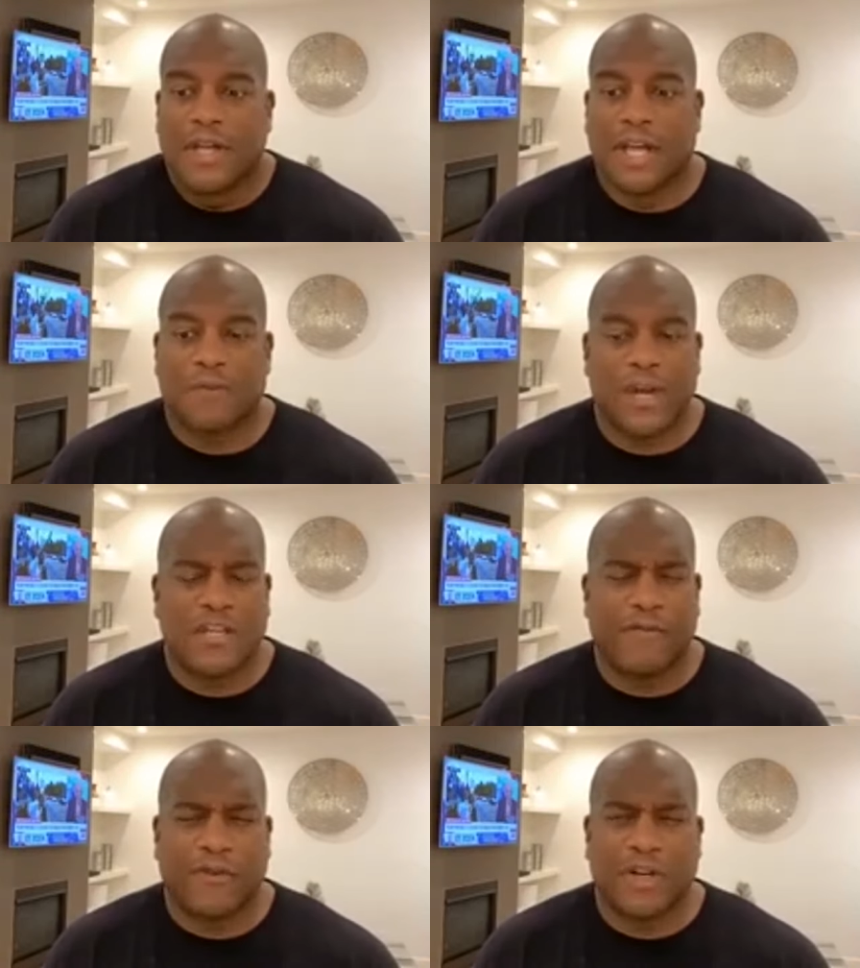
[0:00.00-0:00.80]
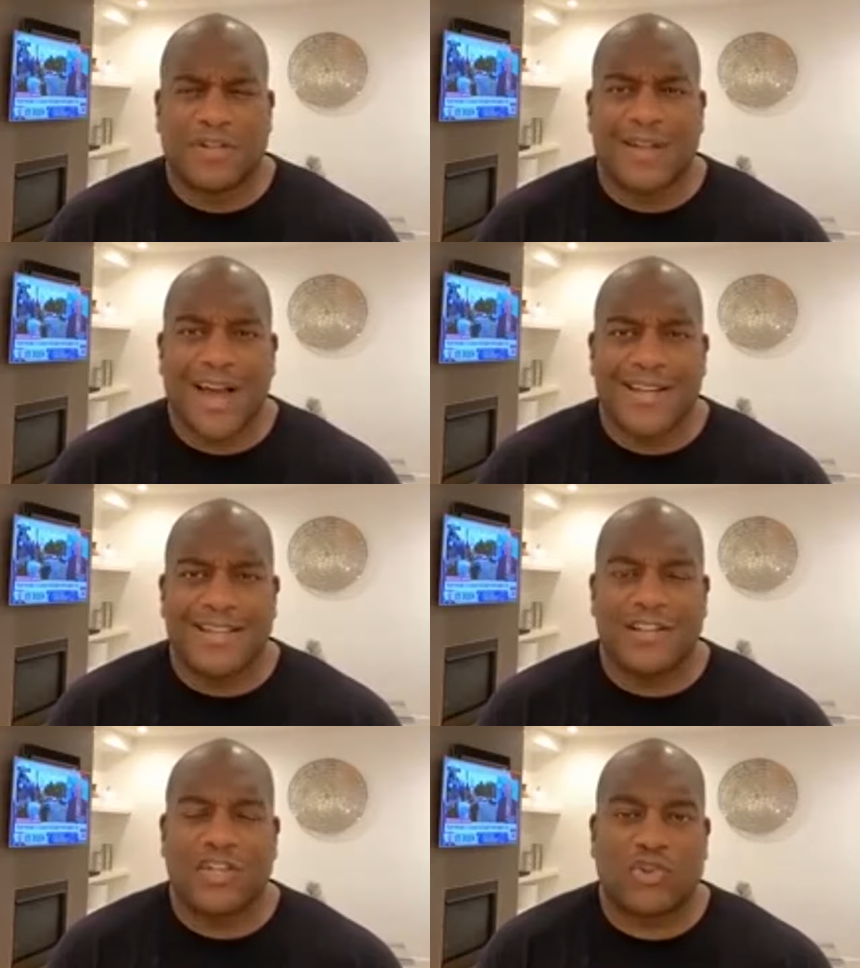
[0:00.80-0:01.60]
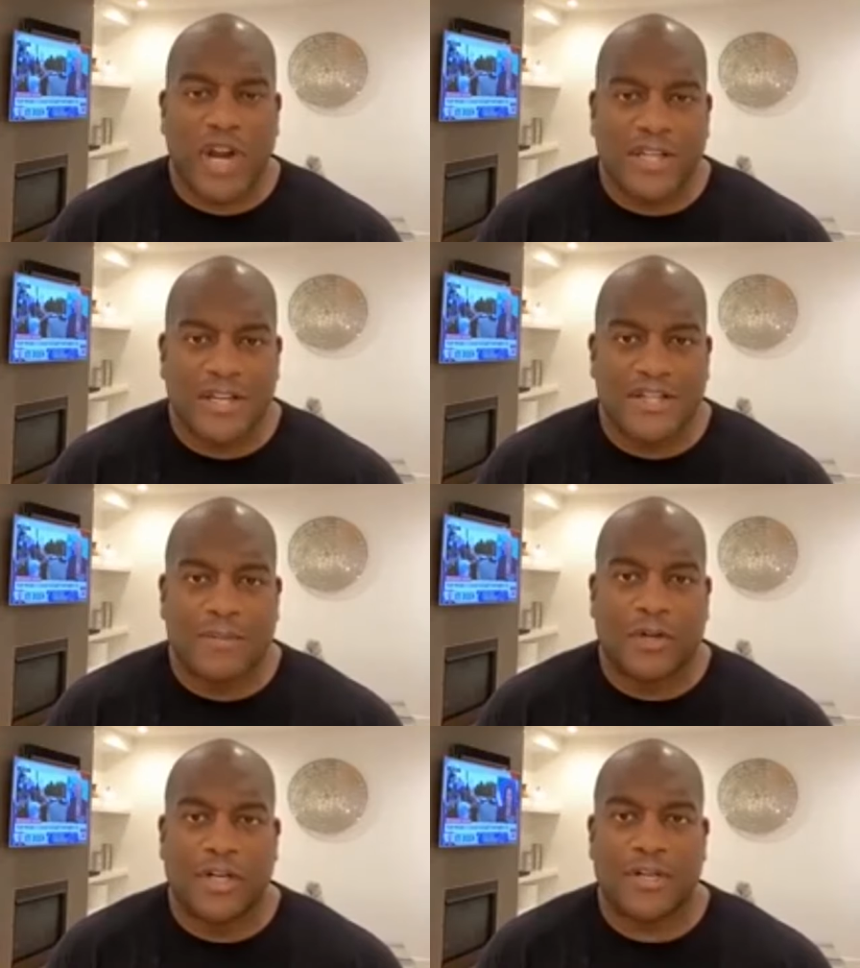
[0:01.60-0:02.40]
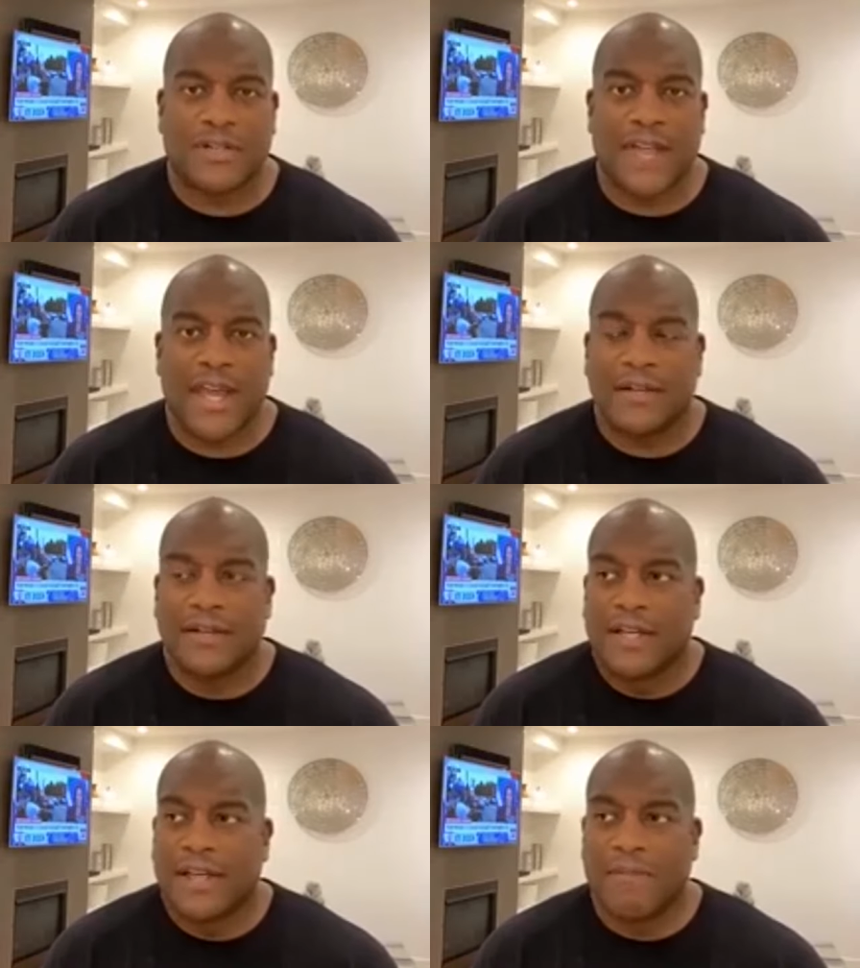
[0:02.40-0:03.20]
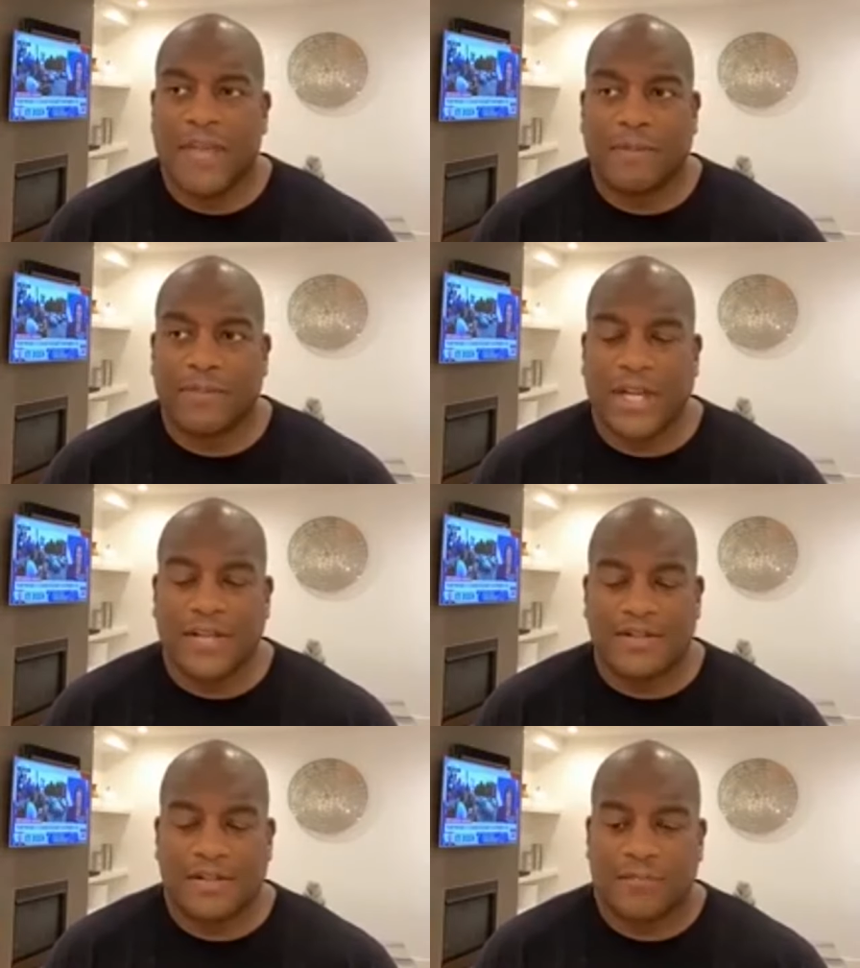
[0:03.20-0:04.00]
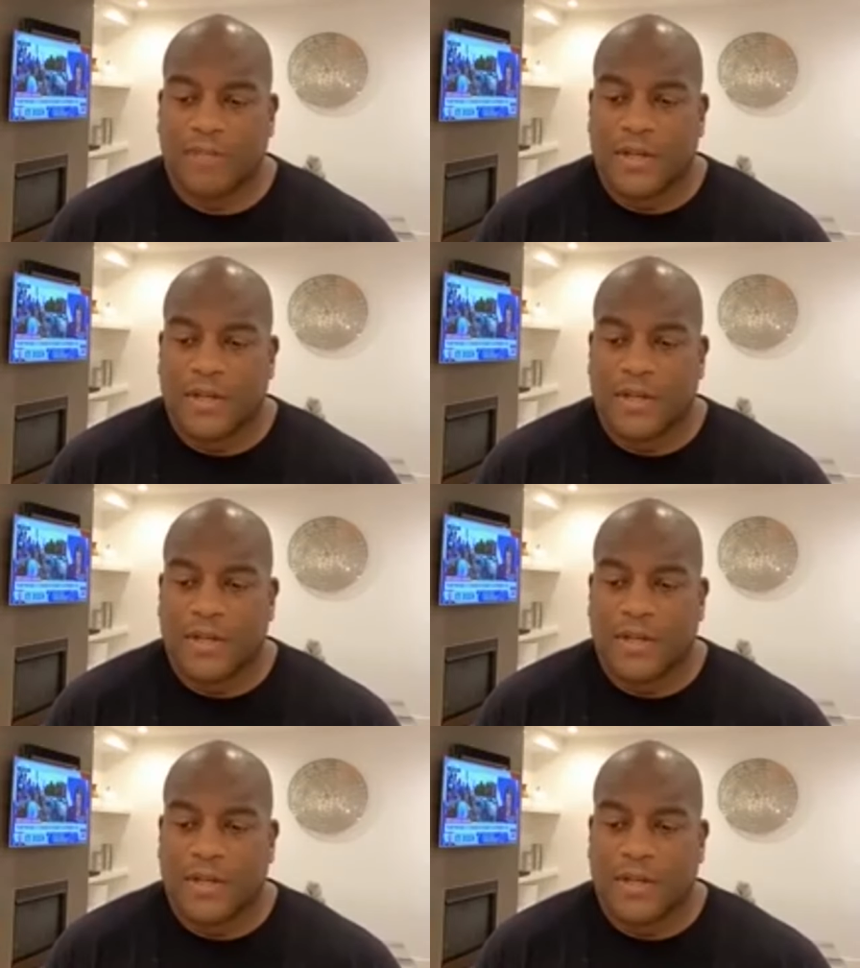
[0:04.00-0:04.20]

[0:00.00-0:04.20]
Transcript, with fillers: and especially for his size and his strength and his ability to skate and make plays,